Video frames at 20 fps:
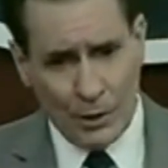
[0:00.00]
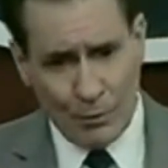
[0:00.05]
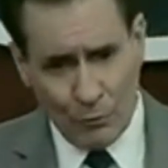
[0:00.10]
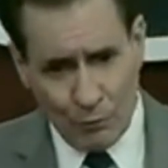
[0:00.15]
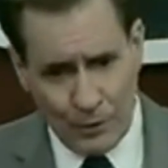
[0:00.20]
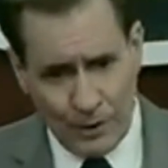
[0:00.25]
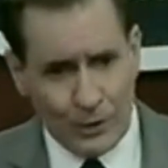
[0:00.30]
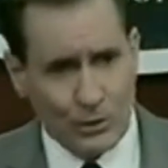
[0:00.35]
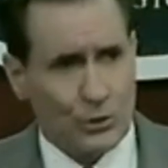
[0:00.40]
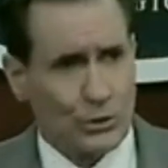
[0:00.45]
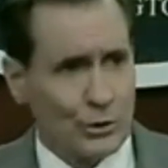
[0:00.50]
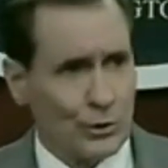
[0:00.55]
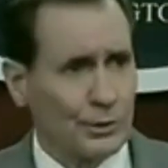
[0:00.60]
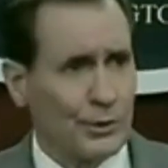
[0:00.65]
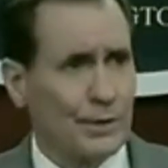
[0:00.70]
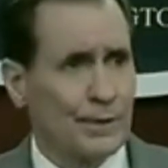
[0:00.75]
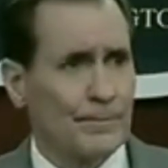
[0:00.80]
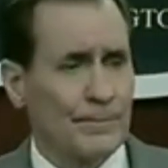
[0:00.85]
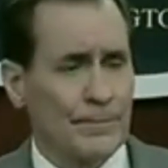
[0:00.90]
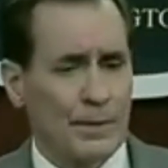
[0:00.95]

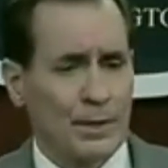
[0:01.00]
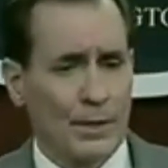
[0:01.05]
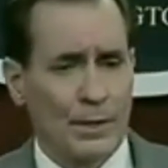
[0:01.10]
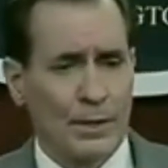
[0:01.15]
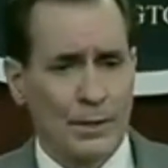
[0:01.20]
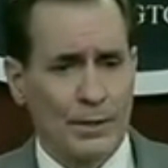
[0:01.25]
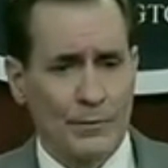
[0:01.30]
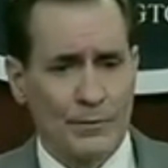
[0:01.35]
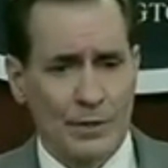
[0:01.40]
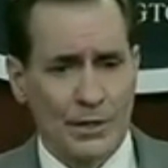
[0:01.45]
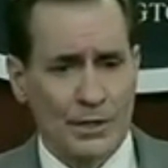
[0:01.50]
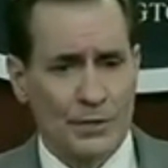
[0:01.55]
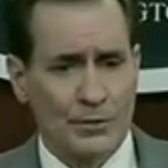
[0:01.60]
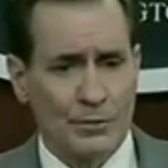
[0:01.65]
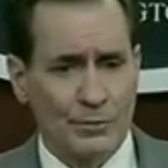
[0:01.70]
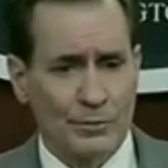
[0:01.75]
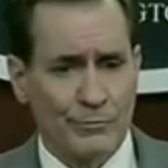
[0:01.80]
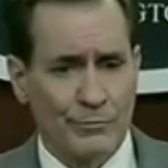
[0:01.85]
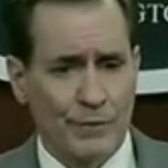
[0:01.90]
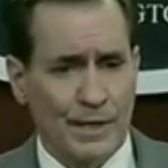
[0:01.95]
reassuring the
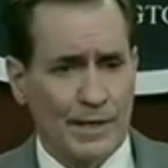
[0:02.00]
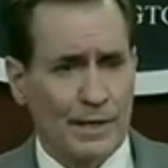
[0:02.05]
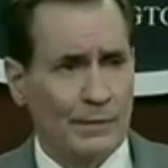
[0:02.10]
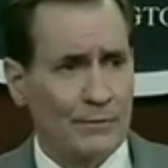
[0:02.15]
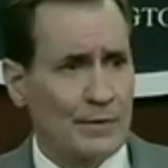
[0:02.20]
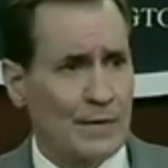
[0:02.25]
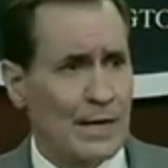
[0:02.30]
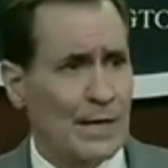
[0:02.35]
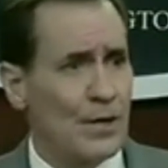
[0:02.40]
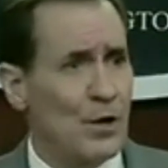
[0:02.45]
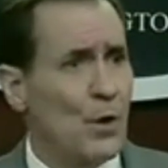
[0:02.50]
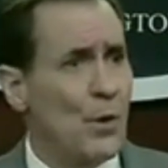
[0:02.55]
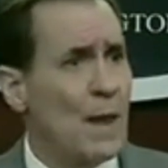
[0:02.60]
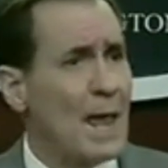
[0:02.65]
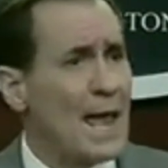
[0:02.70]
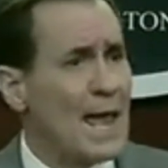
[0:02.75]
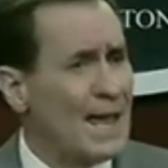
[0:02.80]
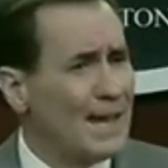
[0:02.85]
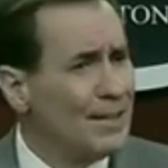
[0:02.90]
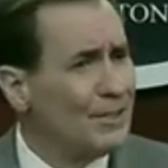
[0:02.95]
eastern flank of
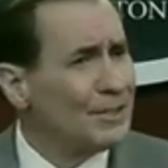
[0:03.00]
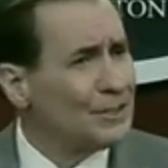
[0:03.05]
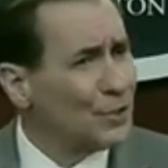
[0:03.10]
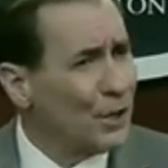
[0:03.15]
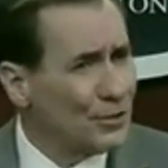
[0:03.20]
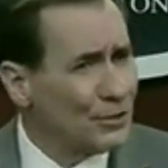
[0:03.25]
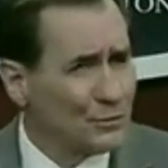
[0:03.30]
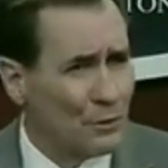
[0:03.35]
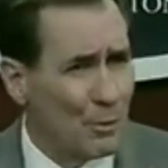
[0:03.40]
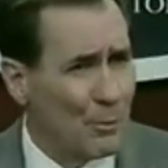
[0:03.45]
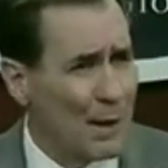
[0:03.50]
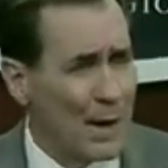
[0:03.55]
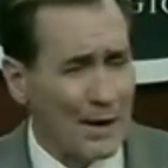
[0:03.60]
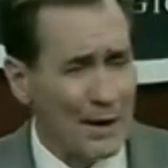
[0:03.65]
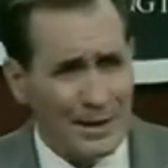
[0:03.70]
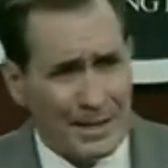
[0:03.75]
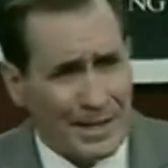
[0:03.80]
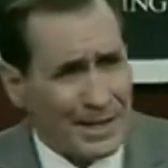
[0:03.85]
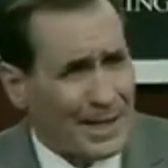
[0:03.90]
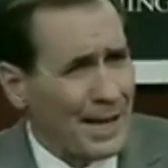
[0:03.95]
NATO. And it's also
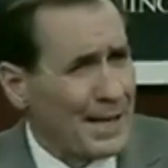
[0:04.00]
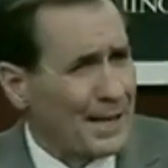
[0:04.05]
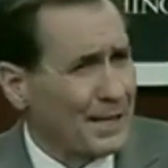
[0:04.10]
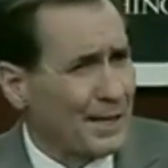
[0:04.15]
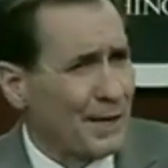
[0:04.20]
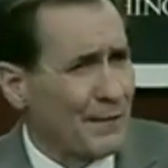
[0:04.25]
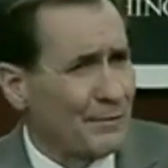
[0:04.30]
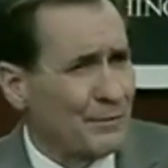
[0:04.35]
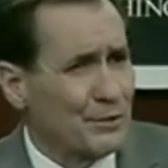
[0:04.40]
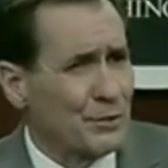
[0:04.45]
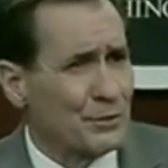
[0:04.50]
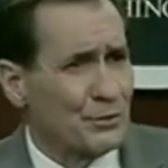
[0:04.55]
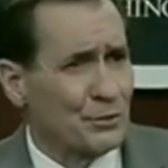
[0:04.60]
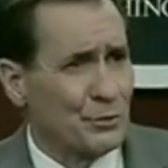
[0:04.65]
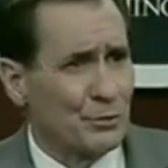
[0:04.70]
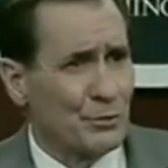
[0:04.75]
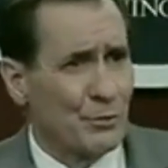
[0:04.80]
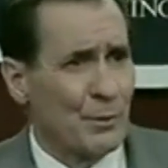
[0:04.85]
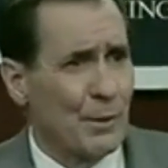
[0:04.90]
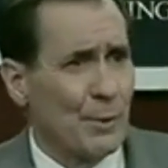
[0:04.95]
about, and I kind of covered this
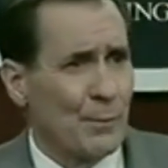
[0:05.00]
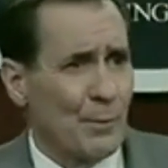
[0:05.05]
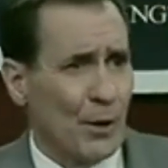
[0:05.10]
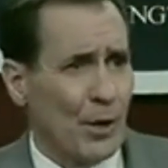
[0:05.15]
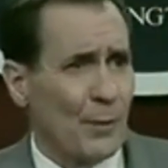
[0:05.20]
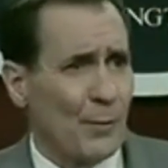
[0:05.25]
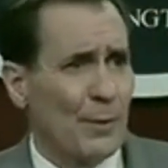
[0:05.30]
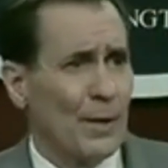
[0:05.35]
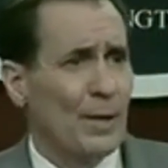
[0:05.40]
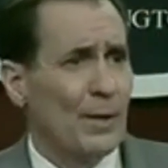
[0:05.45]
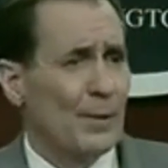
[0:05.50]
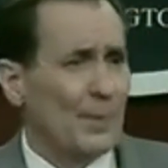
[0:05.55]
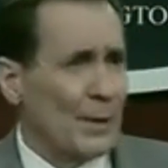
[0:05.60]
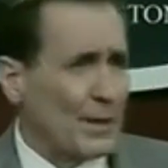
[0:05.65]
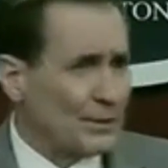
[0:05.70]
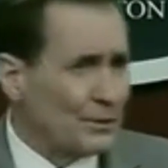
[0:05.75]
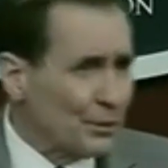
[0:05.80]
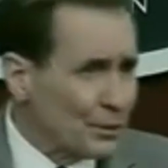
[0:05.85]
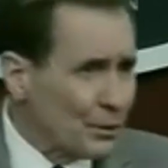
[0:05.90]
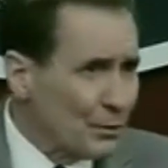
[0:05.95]
too, Barb,
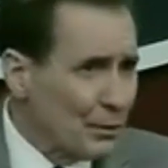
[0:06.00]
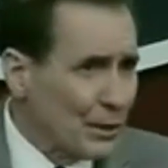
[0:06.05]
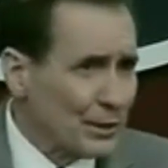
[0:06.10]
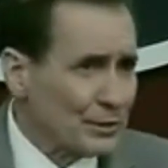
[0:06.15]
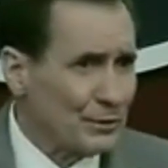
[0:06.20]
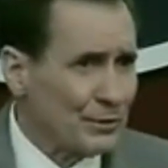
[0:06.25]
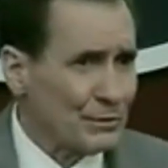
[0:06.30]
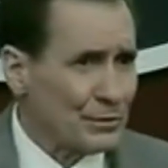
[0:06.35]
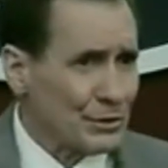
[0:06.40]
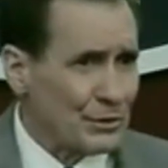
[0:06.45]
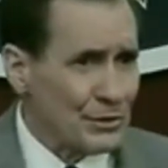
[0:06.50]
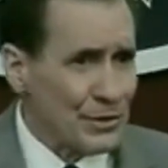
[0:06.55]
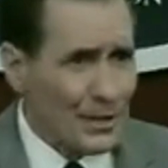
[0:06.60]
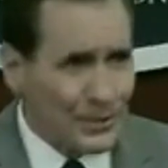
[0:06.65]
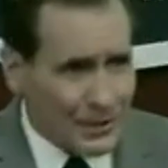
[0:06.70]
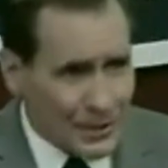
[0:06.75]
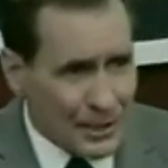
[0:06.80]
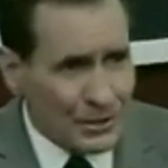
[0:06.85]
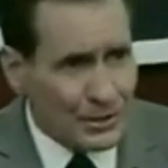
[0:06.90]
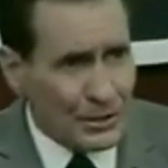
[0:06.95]
back to your question of
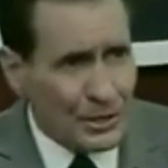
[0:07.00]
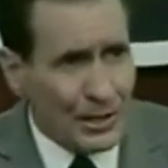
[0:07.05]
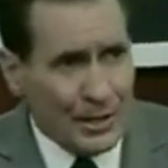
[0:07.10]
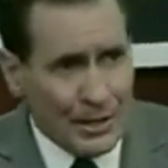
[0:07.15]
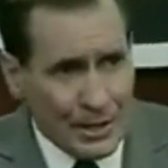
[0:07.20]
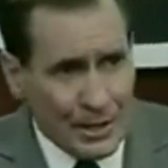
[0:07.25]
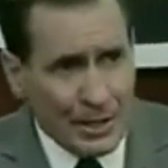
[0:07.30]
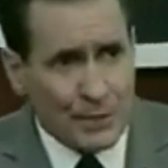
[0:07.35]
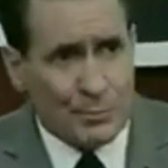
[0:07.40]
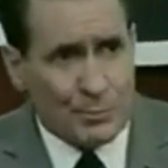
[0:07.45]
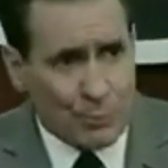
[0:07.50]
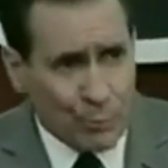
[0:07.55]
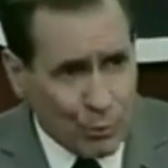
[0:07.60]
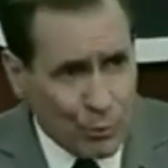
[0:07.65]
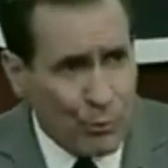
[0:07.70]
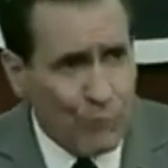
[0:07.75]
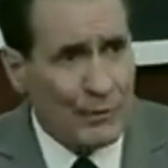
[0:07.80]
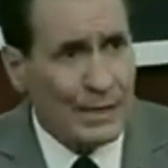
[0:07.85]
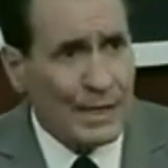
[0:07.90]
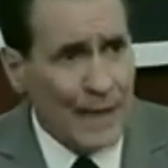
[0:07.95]
success, it's
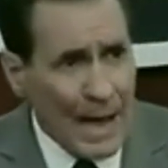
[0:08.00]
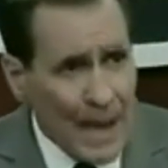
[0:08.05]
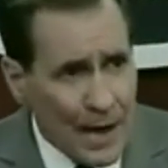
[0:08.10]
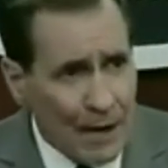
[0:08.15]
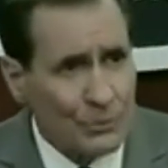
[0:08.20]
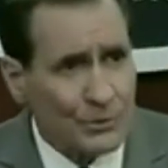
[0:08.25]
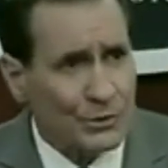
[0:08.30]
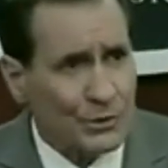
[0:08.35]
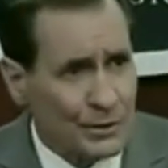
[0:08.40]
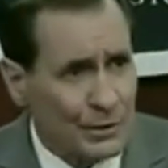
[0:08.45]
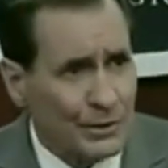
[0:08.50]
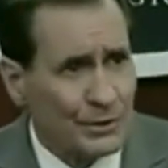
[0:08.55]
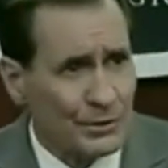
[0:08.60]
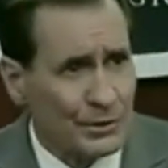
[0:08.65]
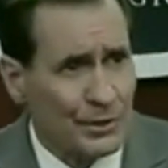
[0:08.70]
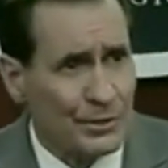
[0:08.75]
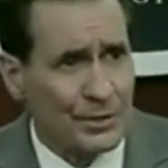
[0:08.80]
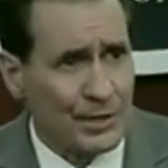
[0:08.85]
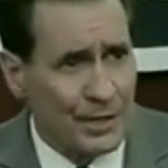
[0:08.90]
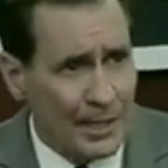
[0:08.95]
proving how
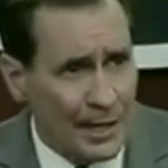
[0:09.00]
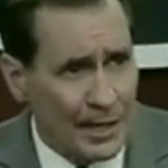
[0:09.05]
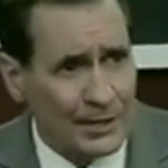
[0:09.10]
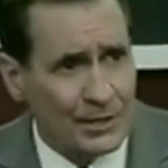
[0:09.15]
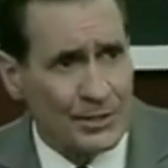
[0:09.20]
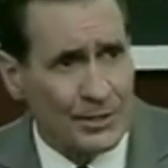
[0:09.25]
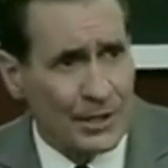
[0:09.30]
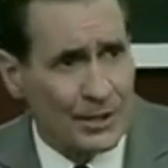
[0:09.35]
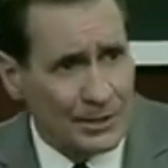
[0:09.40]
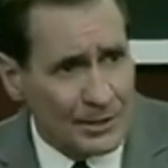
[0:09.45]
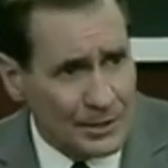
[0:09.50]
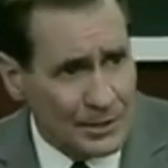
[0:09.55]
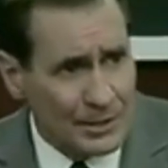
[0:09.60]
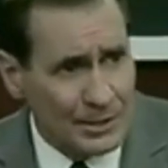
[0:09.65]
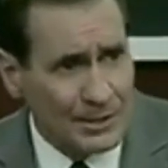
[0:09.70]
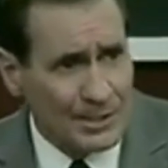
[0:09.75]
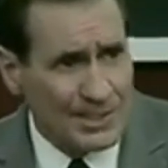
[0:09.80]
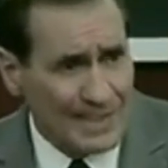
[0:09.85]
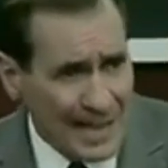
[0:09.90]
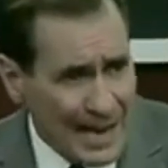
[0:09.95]
seriously the United States
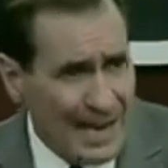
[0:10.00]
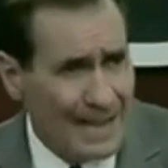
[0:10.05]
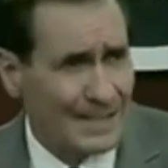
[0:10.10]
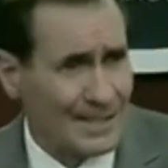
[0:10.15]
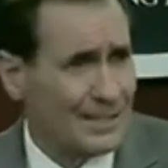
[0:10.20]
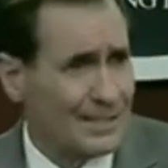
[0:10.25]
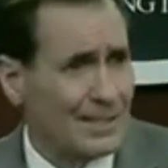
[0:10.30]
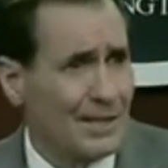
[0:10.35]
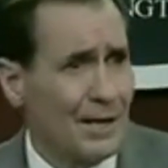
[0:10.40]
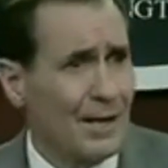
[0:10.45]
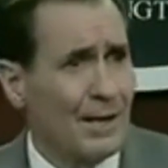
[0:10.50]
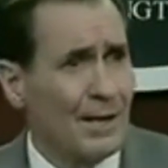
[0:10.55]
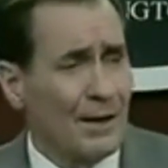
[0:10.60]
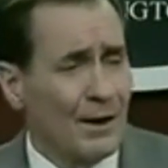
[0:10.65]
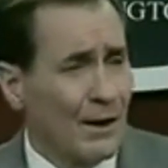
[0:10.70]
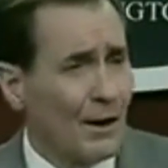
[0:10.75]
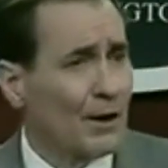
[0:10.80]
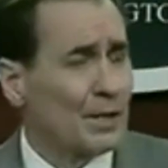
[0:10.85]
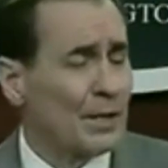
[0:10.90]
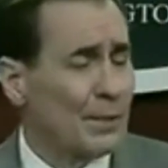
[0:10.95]
takes
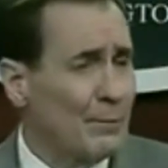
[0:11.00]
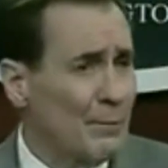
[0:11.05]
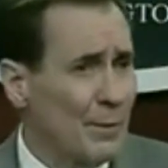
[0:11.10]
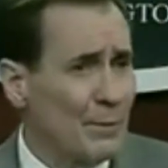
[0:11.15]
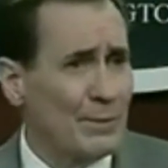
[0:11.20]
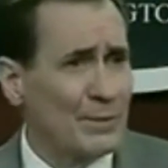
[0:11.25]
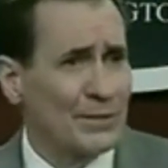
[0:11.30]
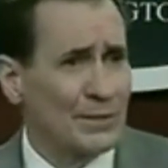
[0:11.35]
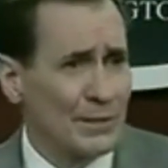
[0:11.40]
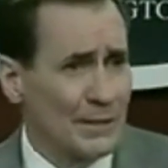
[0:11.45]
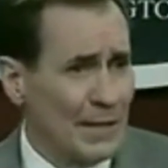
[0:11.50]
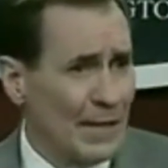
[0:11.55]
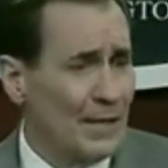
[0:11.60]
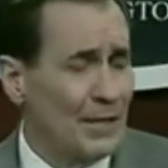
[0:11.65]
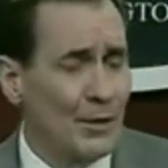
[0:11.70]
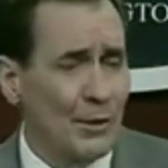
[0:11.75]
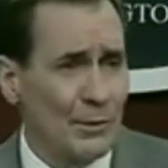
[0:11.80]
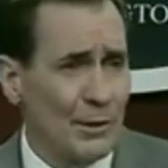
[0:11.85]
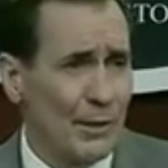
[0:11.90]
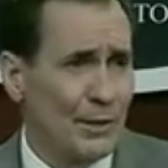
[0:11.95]
our commitment to
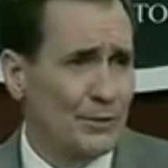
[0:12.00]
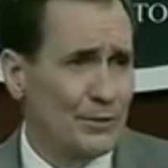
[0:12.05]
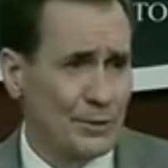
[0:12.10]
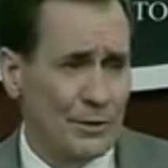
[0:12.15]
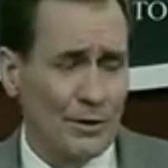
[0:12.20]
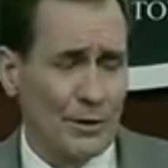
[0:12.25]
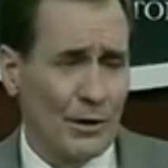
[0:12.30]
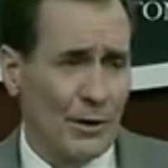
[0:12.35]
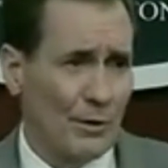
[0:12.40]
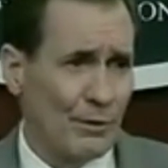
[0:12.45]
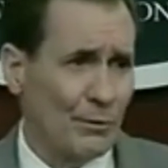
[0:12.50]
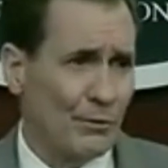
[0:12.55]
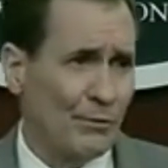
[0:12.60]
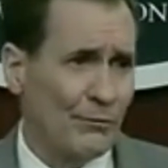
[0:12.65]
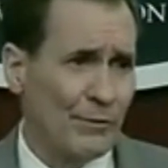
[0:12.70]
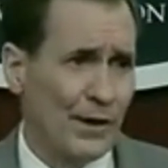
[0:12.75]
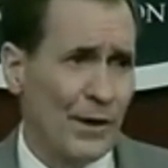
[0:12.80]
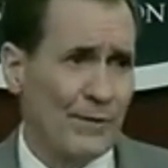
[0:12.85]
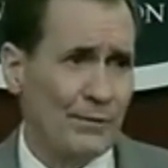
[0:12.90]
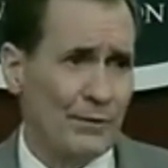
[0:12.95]
NATO and to the
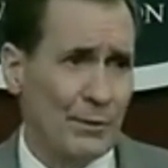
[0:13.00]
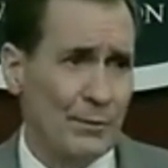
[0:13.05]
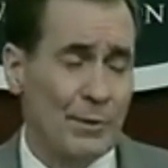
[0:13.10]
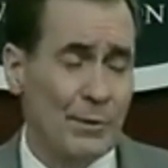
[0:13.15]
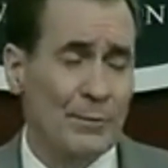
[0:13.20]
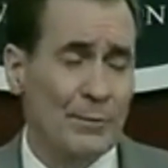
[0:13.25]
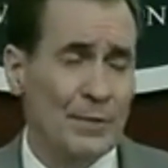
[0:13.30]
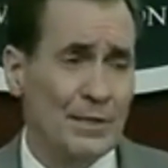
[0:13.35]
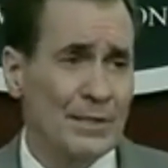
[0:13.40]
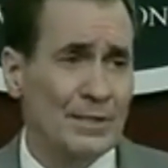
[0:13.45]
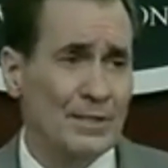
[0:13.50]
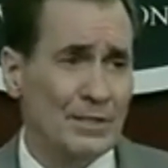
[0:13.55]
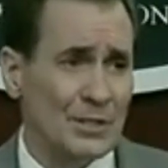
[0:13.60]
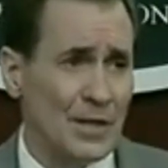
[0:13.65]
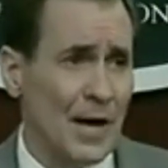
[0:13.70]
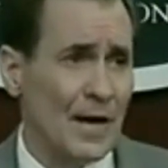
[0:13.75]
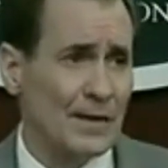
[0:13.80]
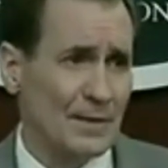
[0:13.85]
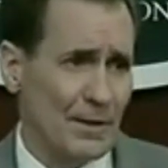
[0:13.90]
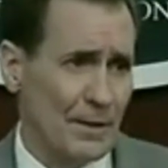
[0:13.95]
Article 5 commitment
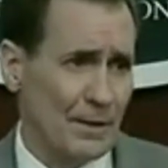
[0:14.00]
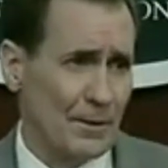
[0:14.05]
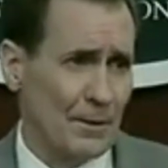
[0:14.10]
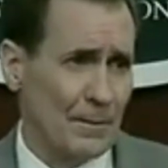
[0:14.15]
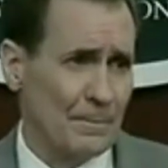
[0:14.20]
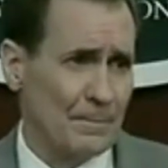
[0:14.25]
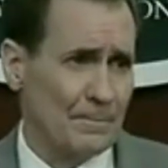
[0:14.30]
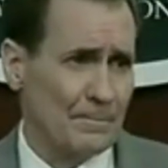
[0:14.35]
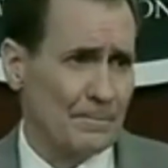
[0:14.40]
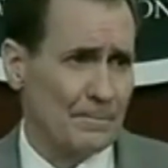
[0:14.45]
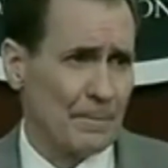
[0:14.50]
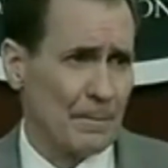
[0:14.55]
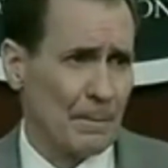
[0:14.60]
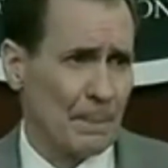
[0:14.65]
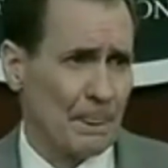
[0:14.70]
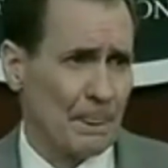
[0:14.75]
inside NATO.